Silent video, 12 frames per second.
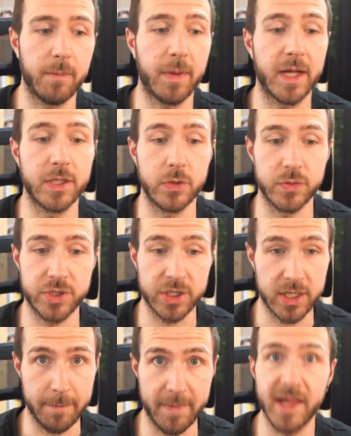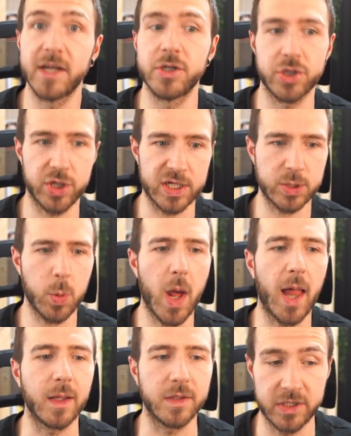by using a manager as well,